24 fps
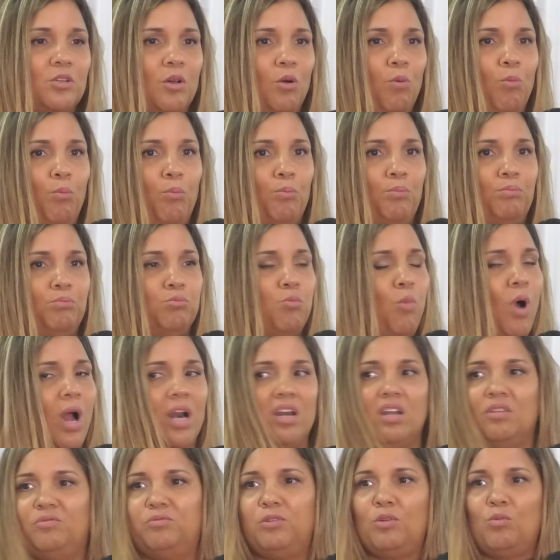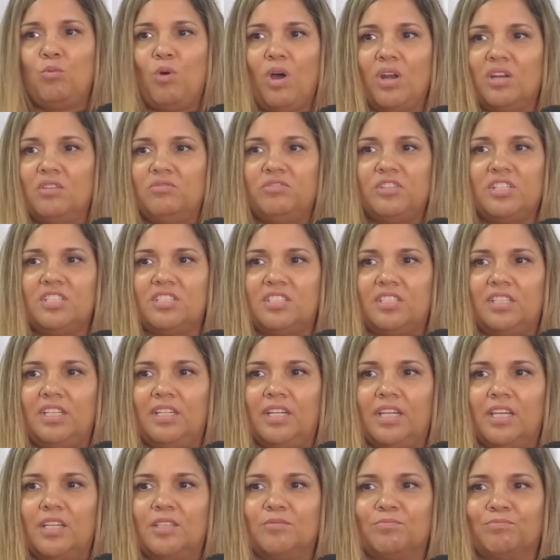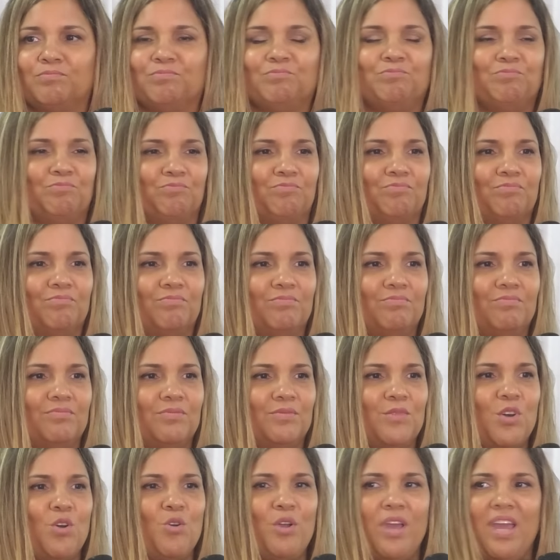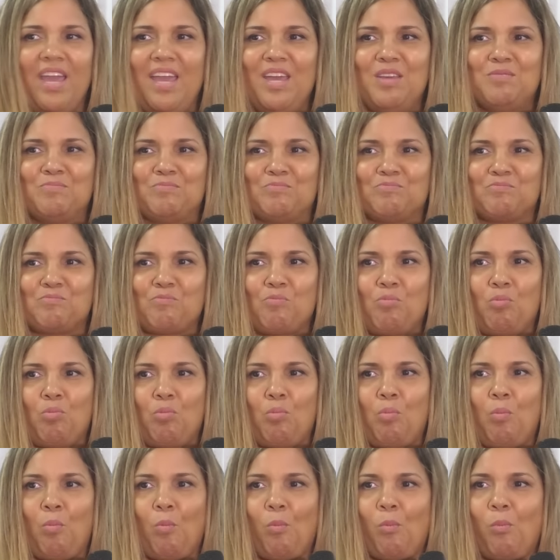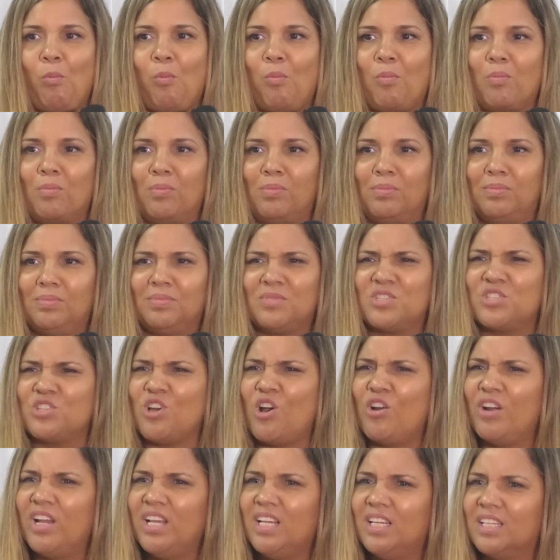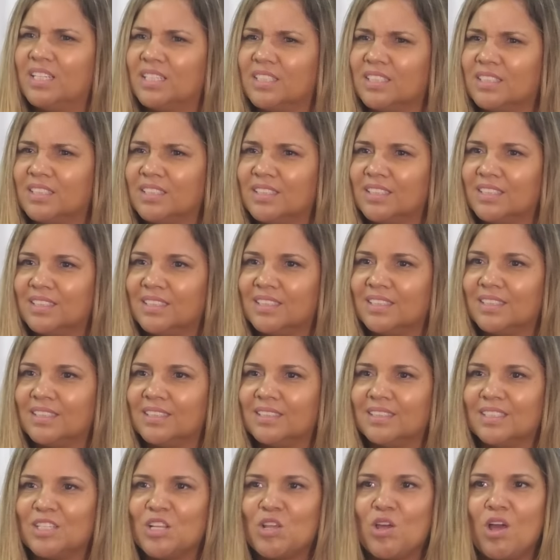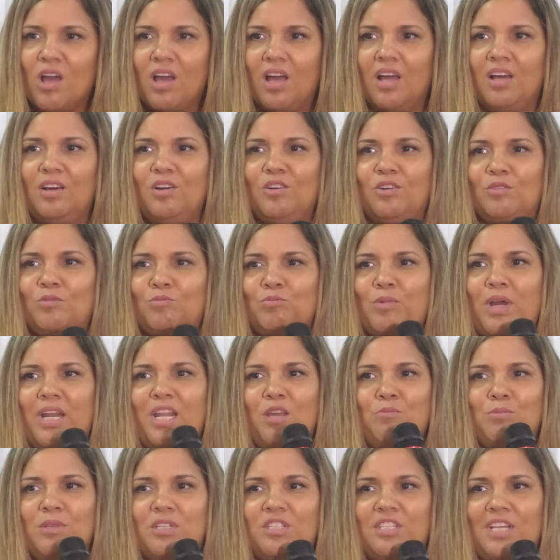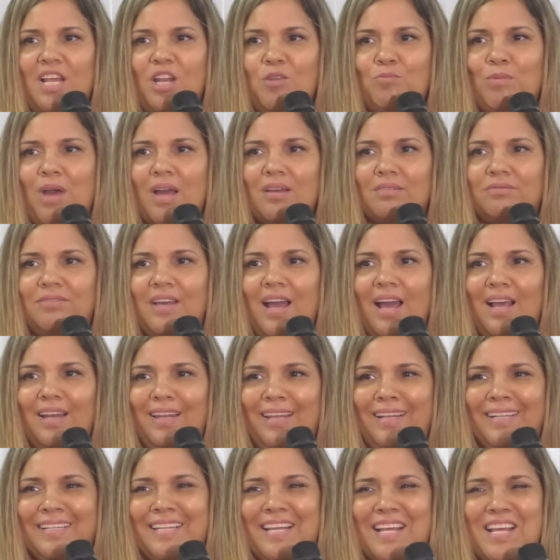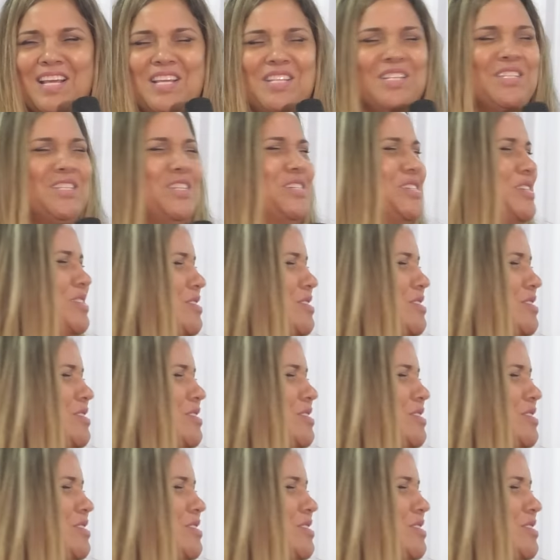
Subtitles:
to a wonderful, wonderful ceiling. Okay? Sorry? Oh, my name is Shelley McFarlane.